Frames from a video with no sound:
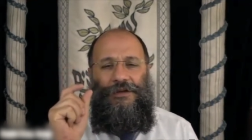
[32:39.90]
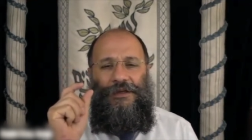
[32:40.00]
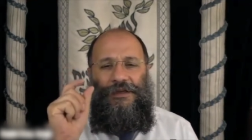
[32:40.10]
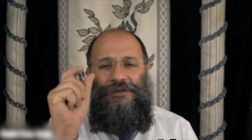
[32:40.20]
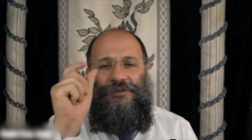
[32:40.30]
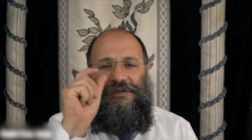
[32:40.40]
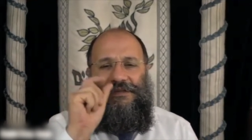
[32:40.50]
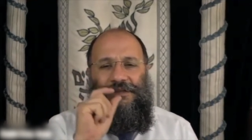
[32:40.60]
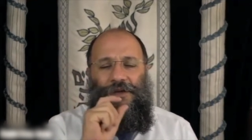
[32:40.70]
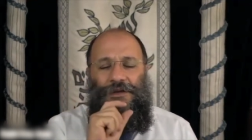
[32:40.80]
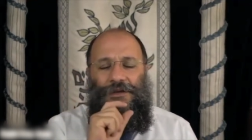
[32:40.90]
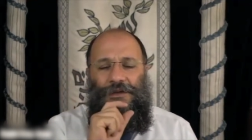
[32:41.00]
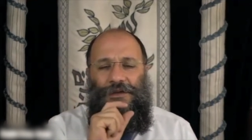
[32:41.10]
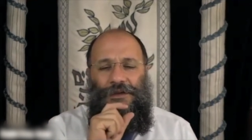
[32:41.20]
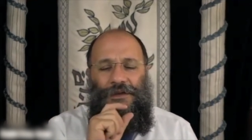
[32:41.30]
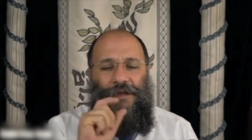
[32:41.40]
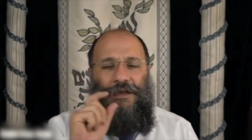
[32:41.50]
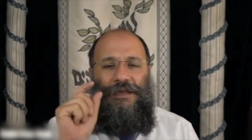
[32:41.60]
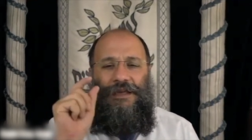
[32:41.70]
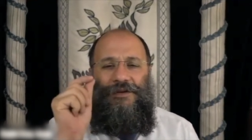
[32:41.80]
into a song,
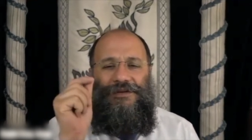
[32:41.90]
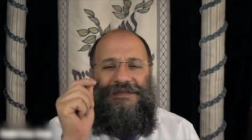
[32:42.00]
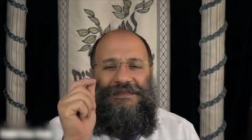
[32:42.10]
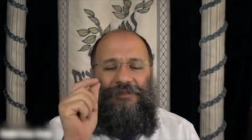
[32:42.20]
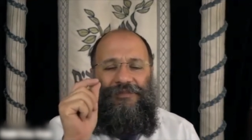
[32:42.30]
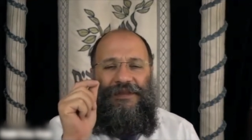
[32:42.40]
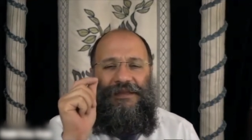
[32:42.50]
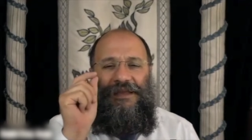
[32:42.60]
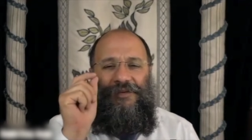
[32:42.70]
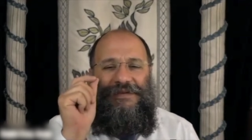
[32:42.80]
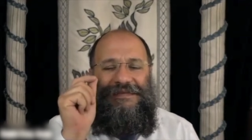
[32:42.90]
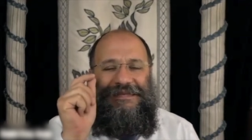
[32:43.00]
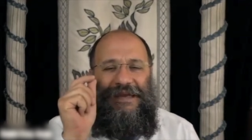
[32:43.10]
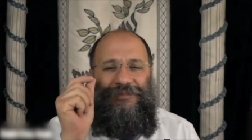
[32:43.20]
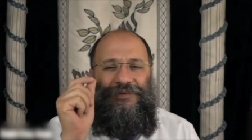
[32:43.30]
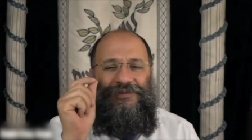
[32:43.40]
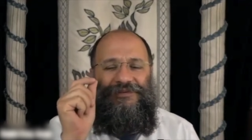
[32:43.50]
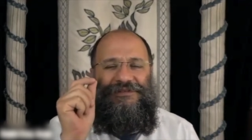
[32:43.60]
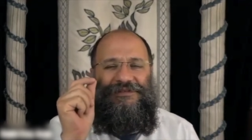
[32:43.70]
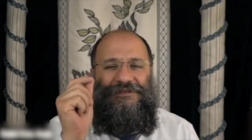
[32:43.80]
he hears something that
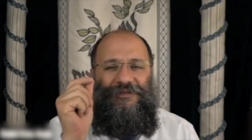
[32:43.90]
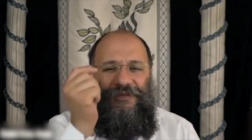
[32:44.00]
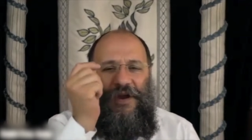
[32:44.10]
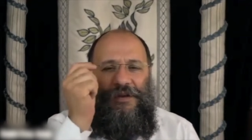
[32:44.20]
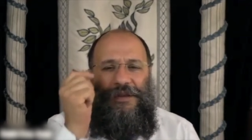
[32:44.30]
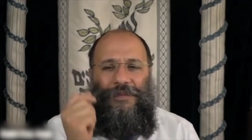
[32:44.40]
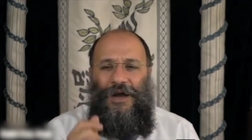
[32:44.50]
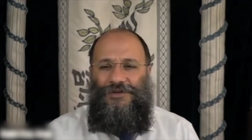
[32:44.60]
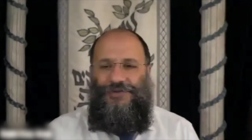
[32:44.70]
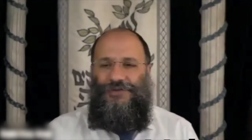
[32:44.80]
resembles very much